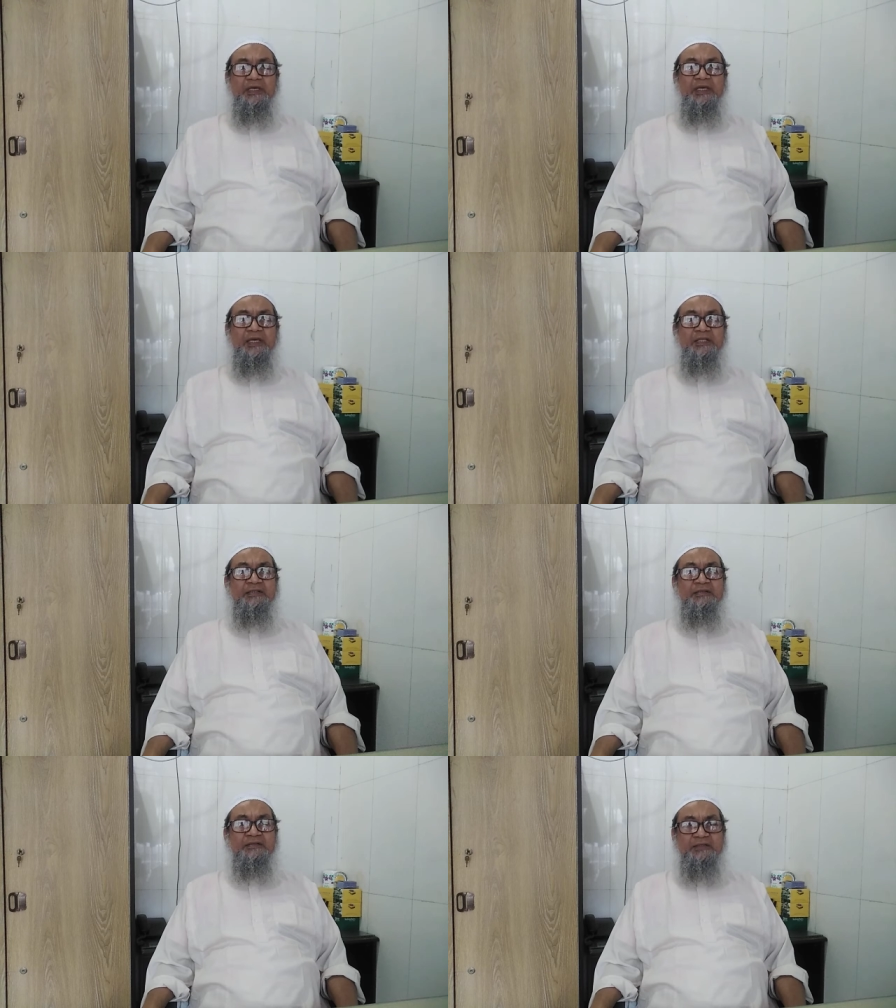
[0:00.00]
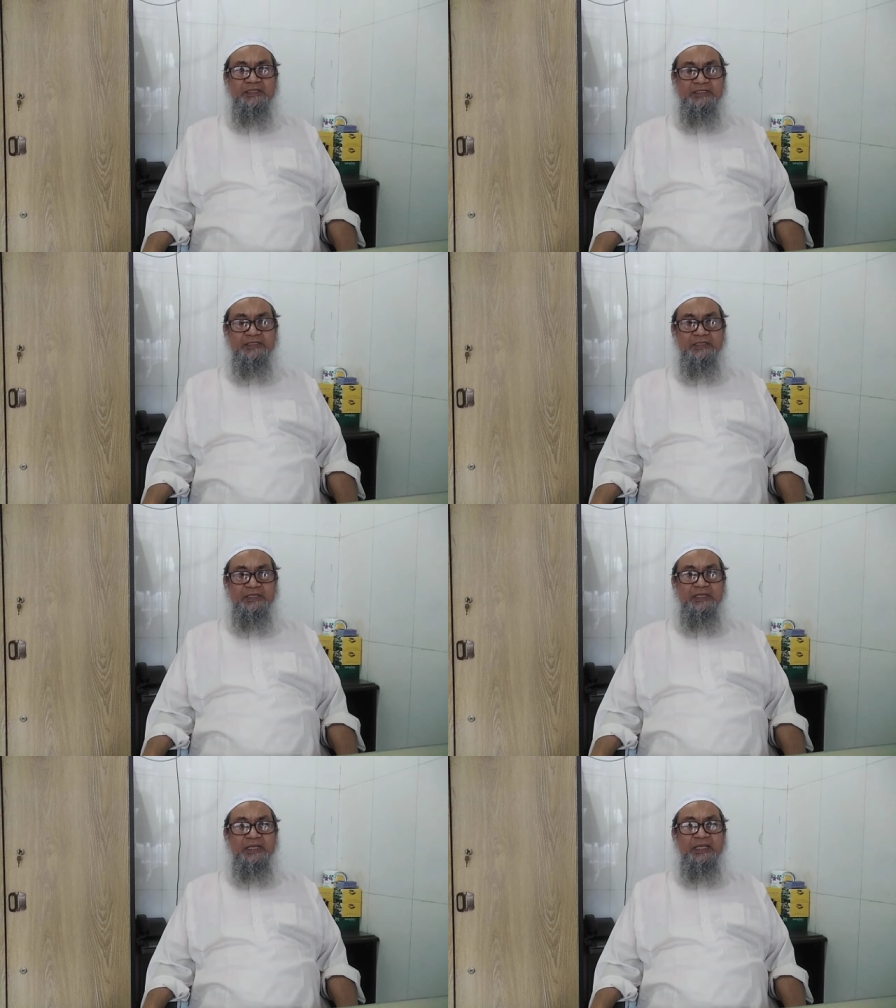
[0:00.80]
and
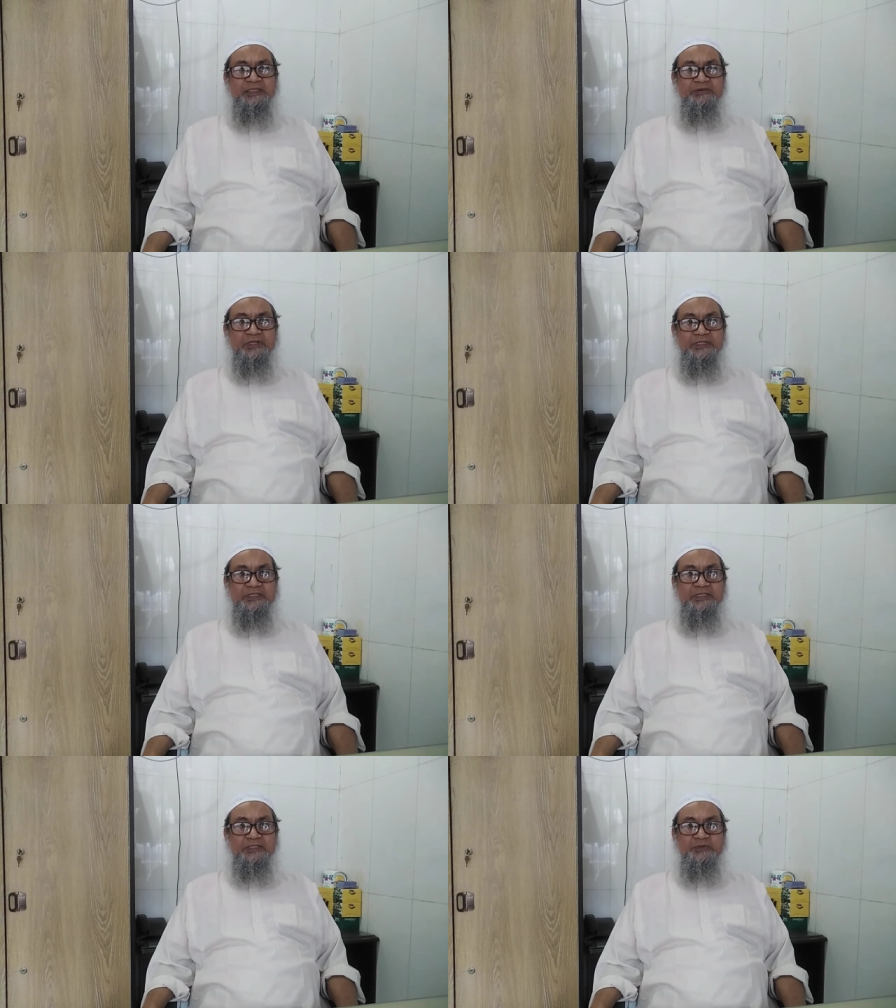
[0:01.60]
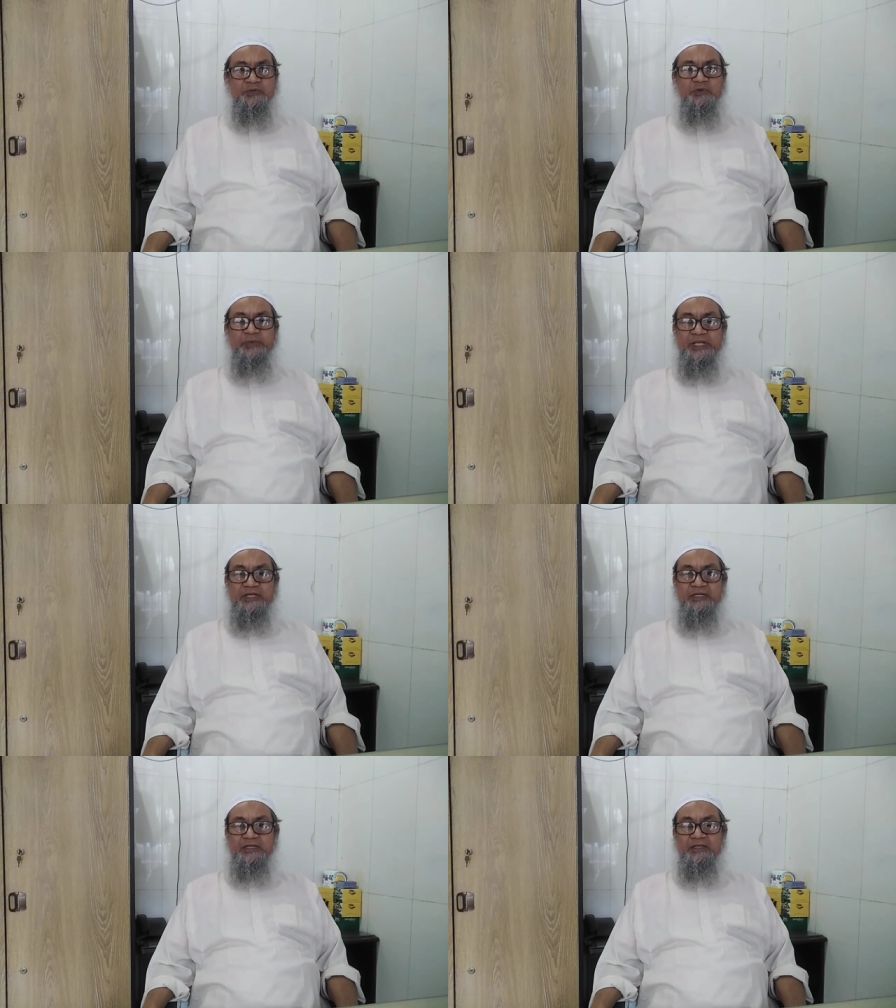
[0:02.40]
this angiotensin 2
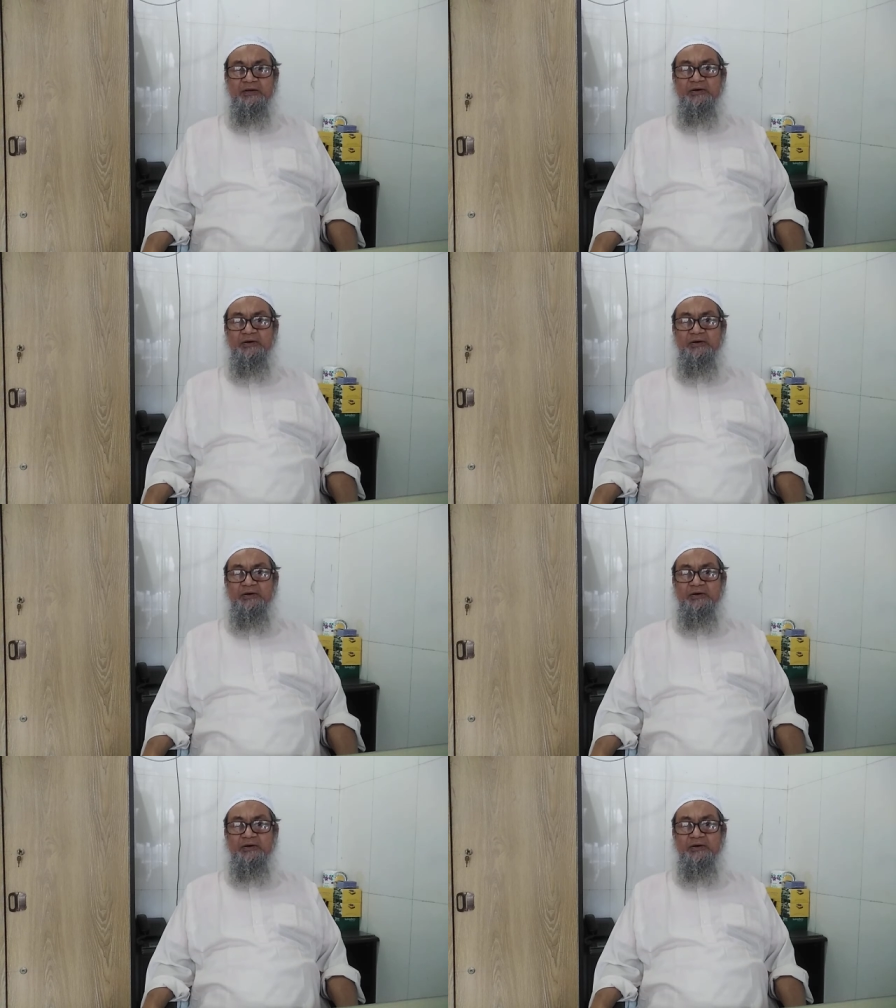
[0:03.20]
mediated